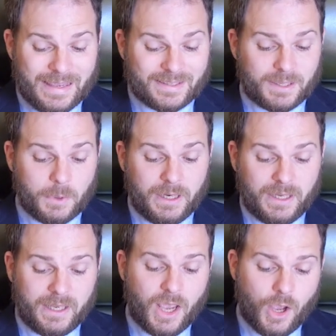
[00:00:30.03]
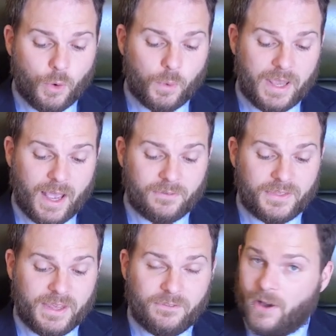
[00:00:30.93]
Similarly, we have
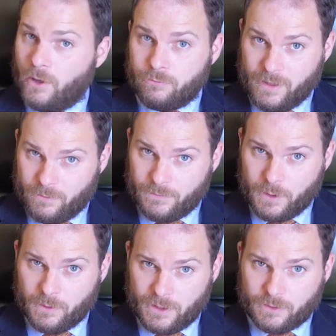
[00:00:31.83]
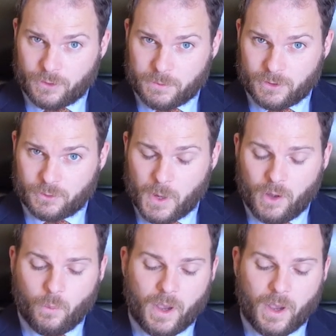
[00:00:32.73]
the final written review in the description as well,